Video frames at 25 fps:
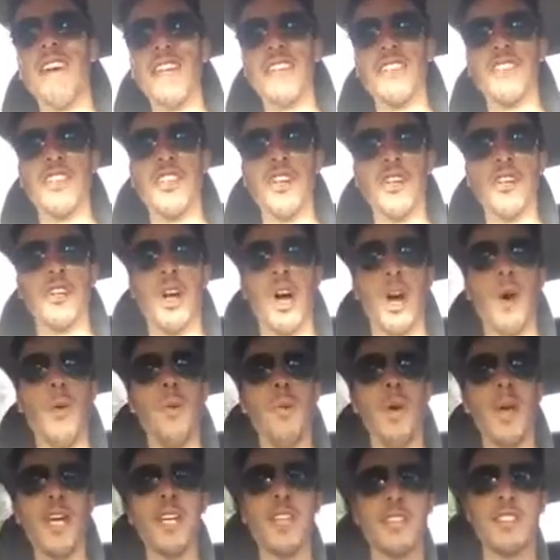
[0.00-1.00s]
rescued like
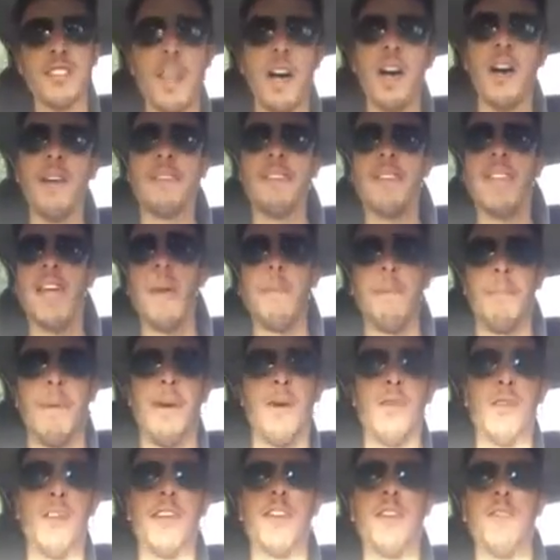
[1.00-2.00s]
weeks after their
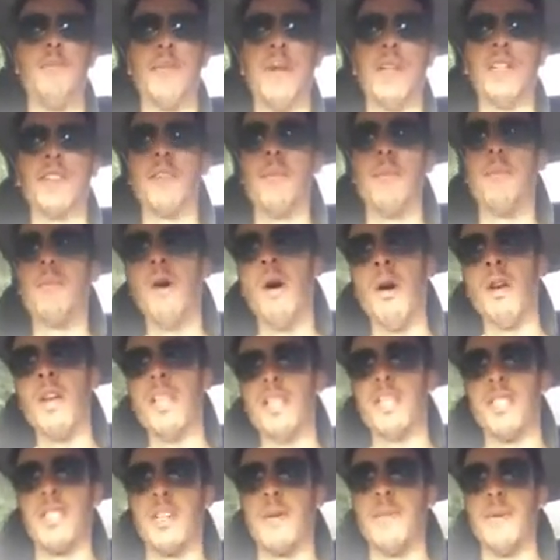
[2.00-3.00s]
building have been
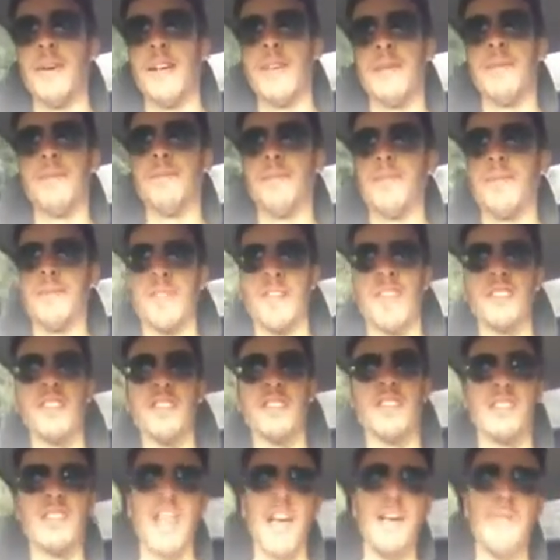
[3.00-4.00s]
demolished. I mean, there's
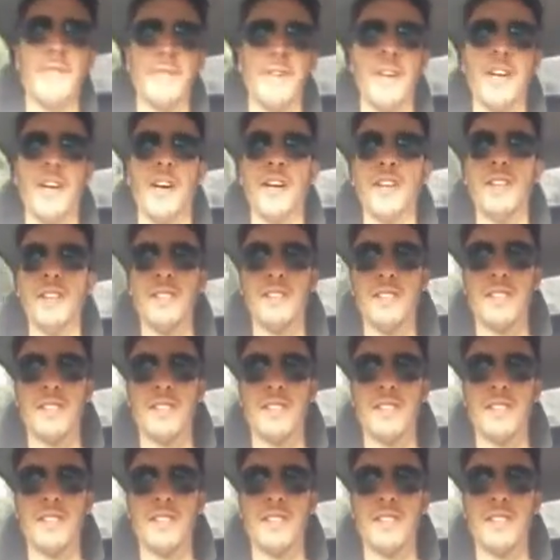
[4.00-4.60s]
a definite